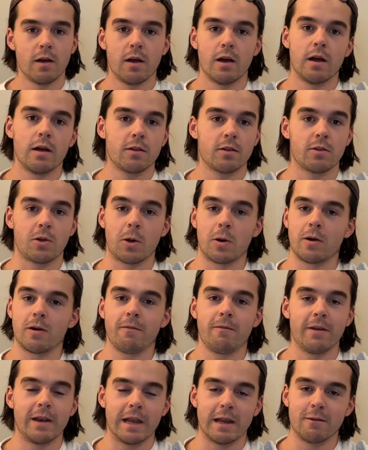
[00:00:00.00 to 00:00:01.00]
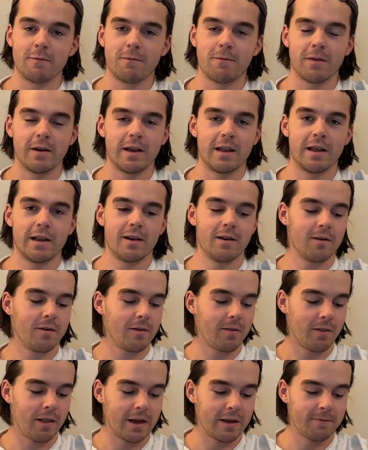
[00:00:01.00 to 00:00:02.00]
sort of an infinite
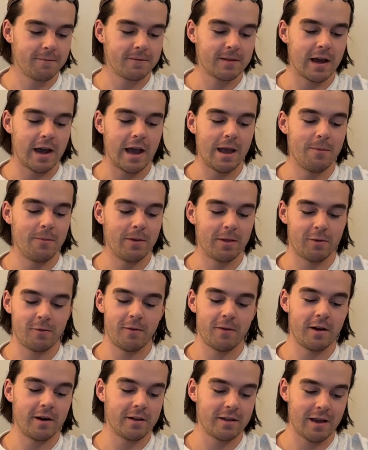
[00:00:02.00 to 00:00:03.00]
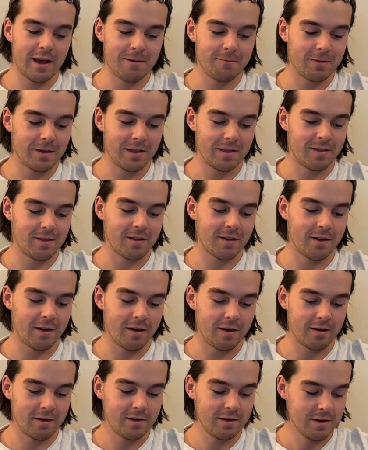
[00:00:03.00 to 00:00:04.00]
lifetime as far as I'm
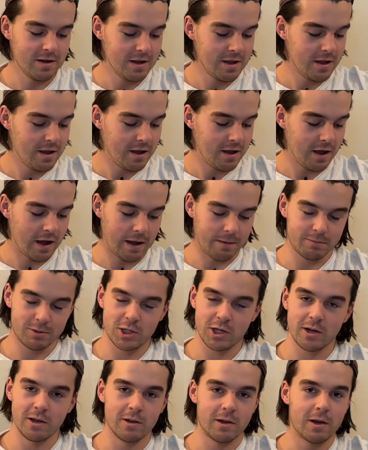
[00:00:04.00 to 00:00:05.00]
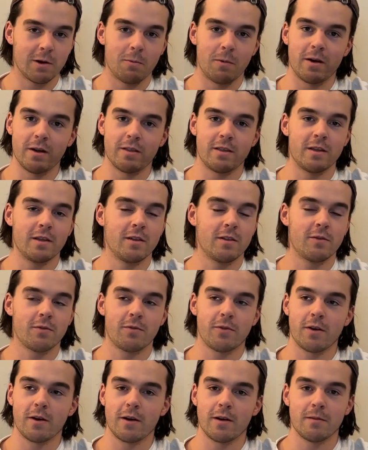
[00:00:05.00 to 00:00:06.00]
concerned. I'm sure you can wear these
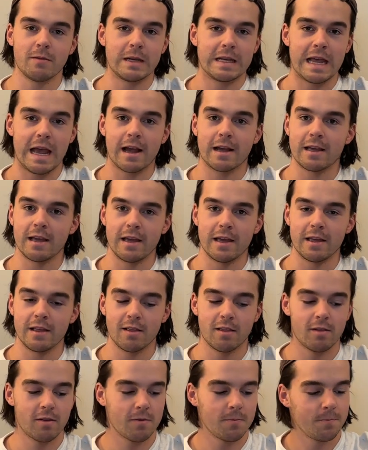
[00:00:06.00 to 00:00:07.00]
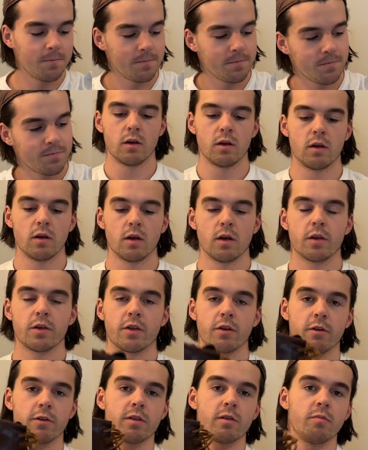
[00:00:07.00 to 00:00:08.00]
for decades.
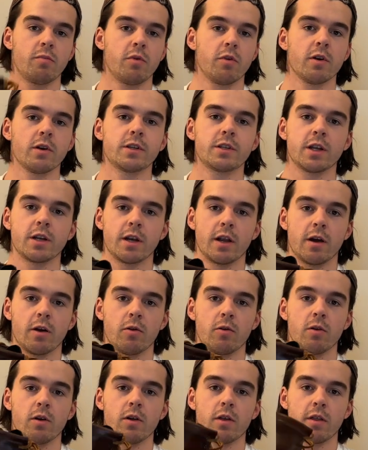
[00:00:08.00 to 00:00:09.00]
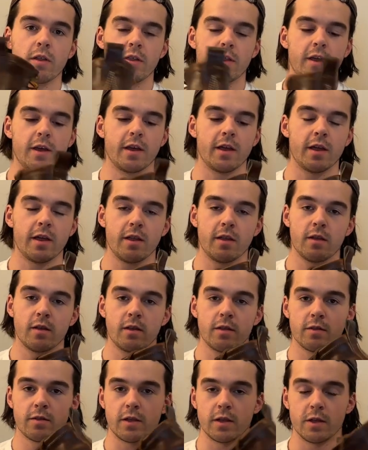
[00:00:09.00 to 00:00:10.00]
So it's important to note that
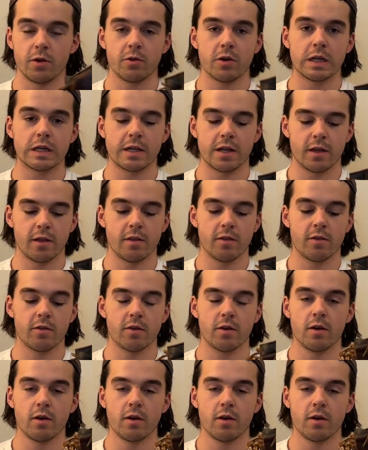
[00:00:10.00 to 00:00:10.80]
the Yuketens